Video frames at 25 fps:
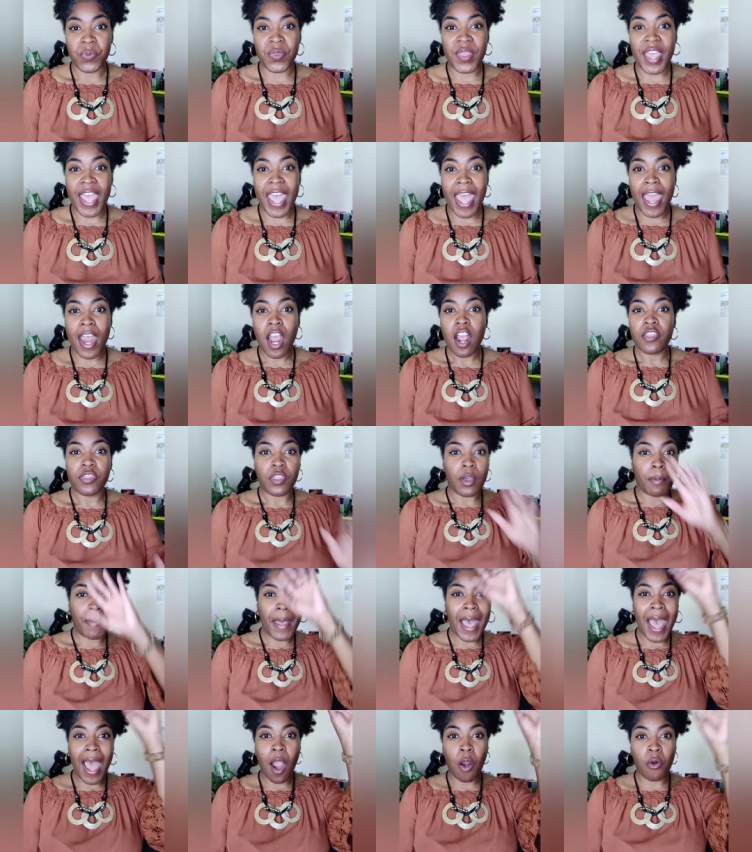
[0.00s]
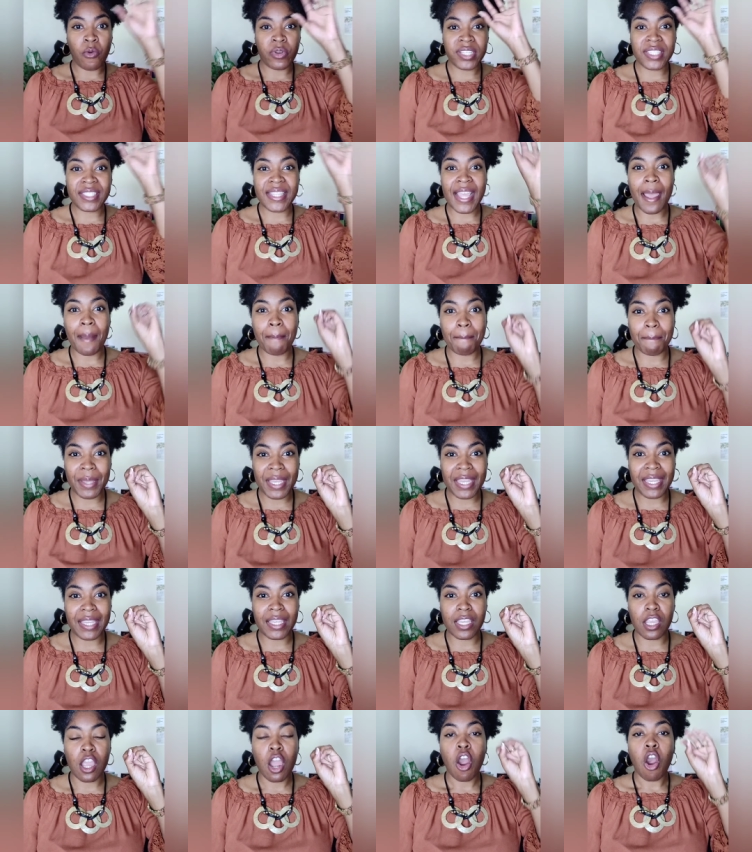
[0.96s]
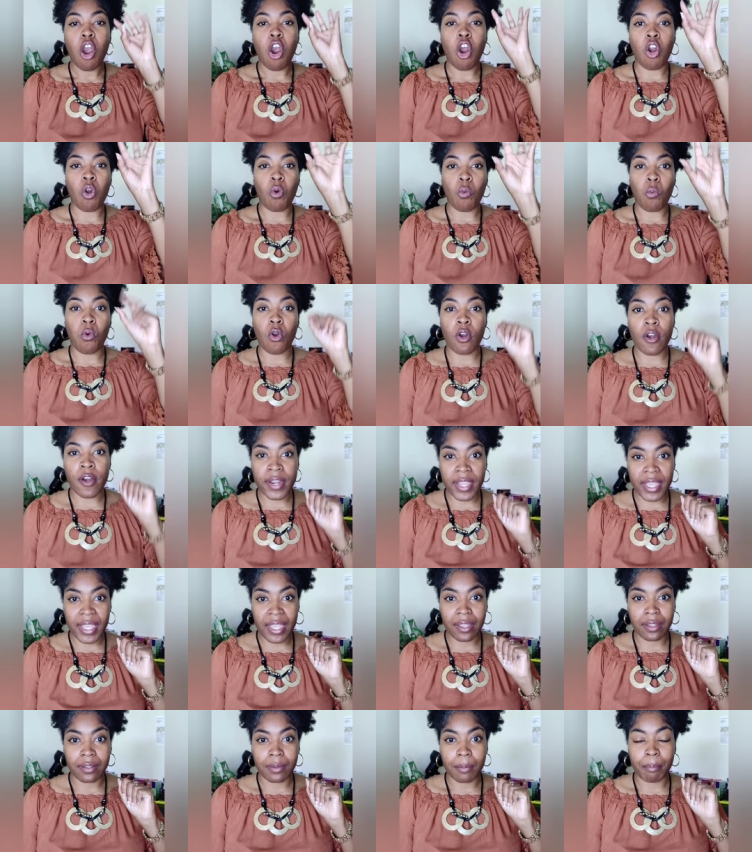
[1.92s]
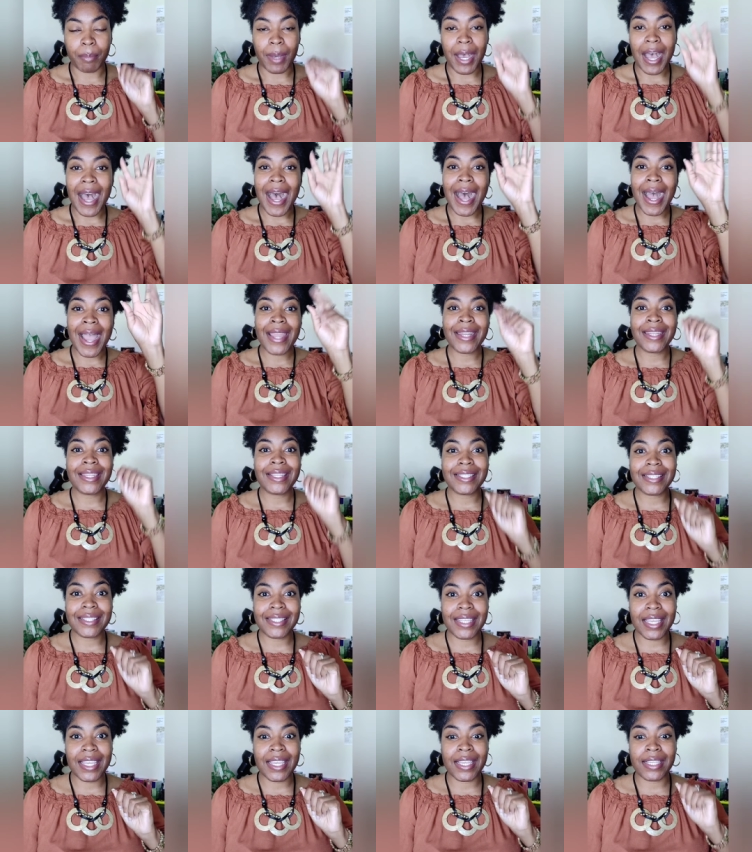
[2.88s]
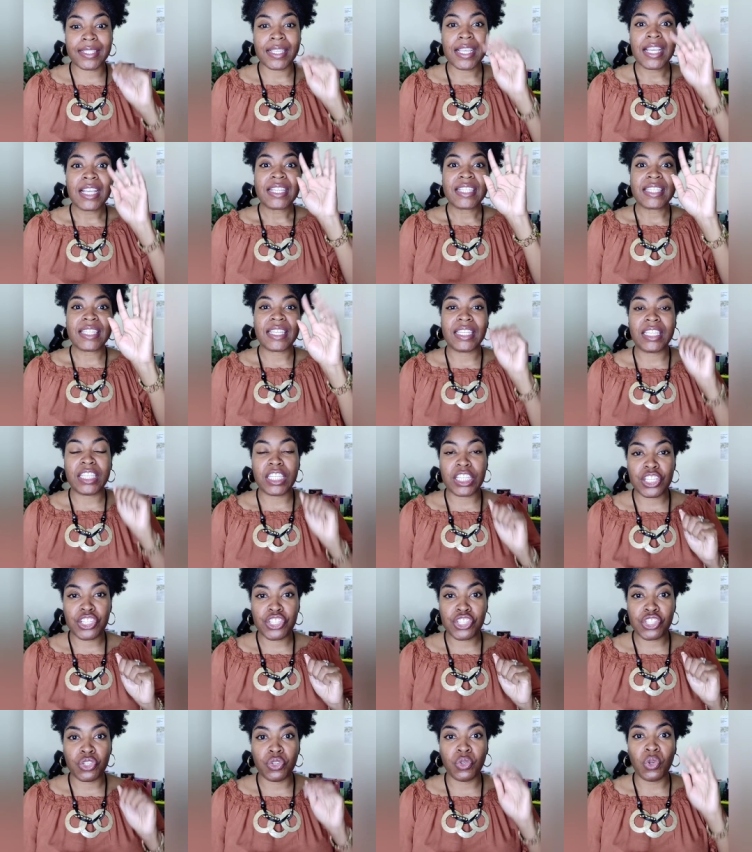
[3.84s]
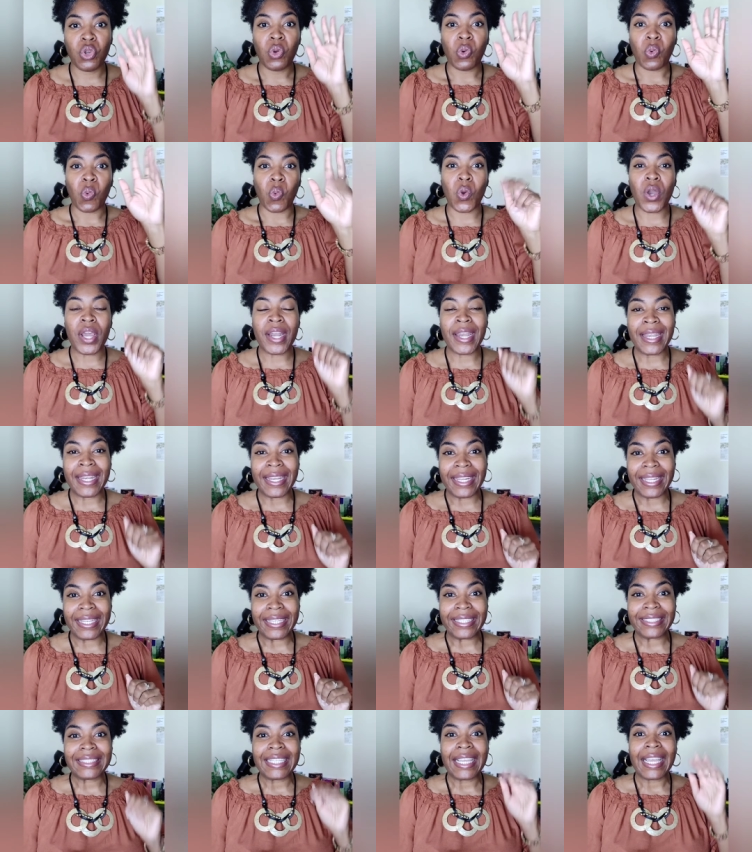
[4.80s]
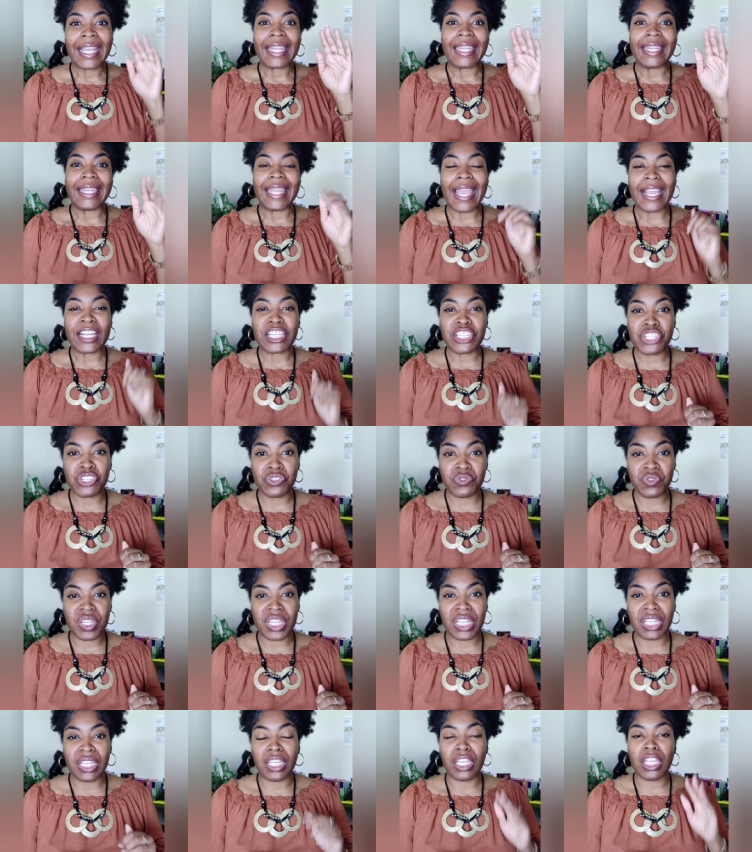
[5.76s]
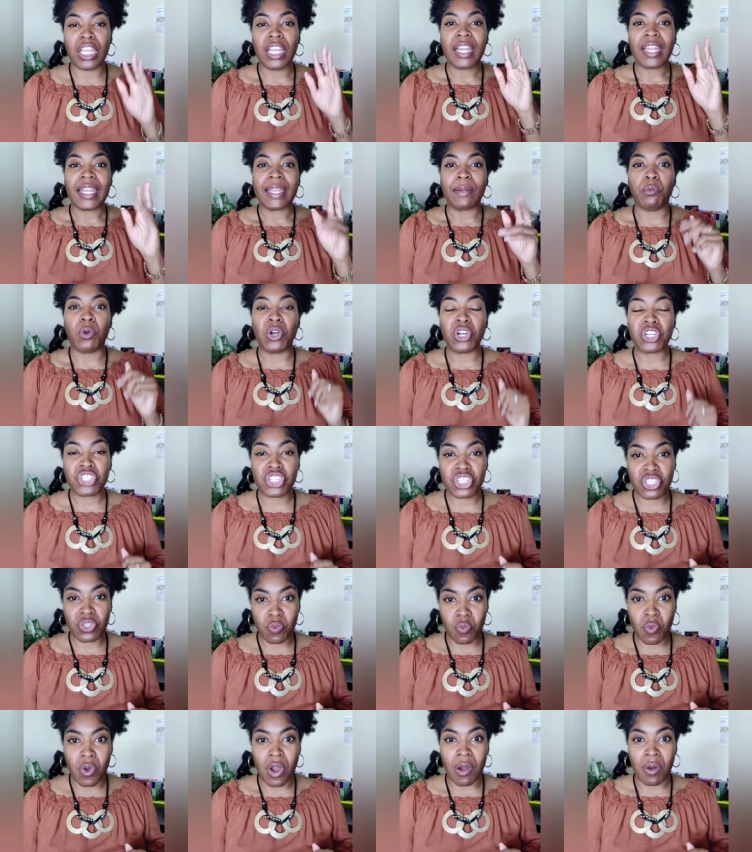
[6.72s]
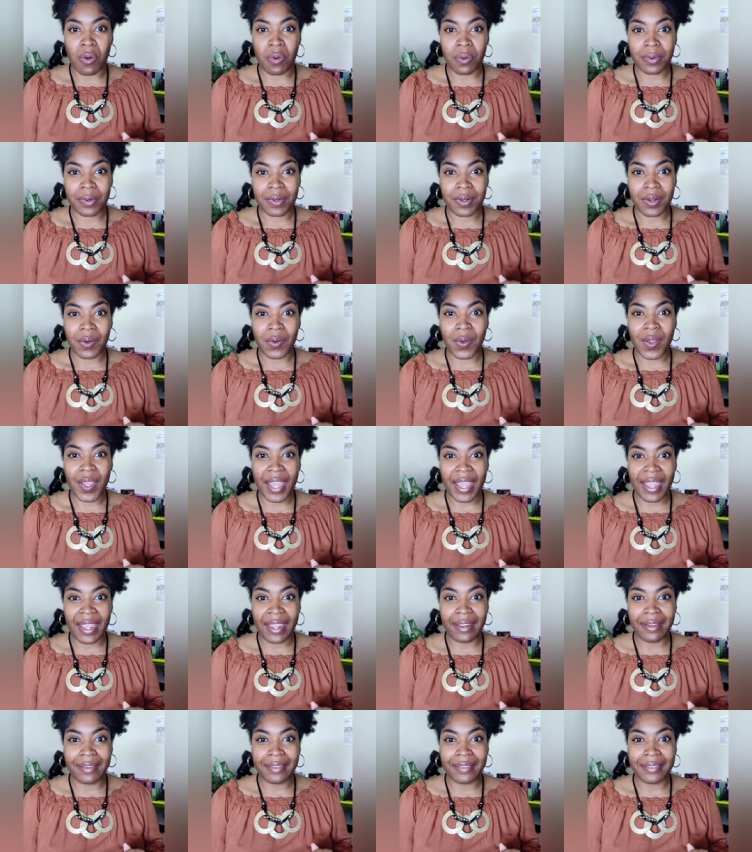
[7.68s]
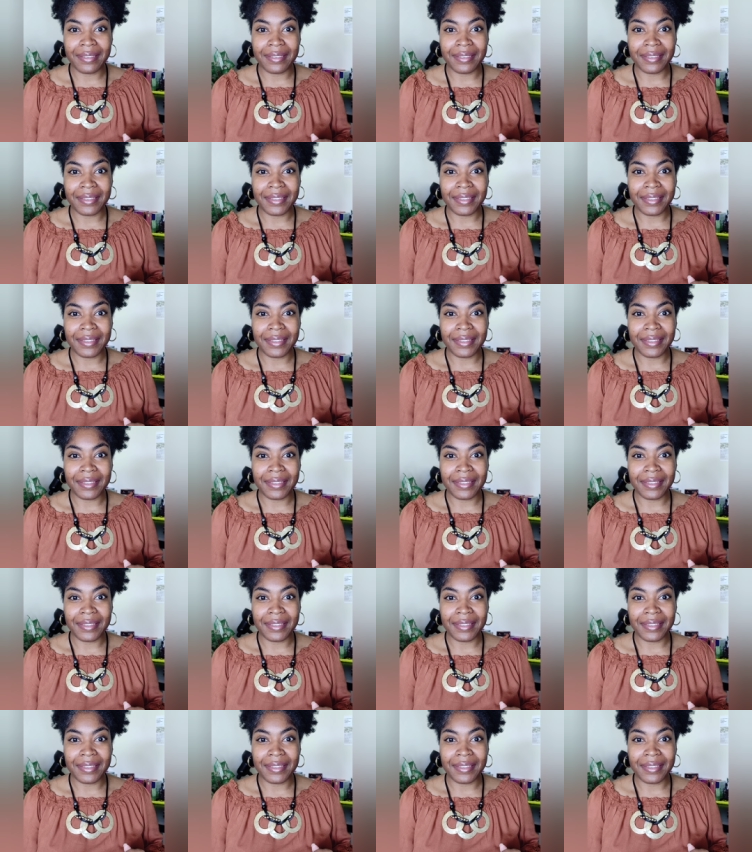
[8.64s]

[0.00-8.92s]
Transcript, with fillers: that the powers that be are working behind the scenes to get you what it is that you need, what you want. OK,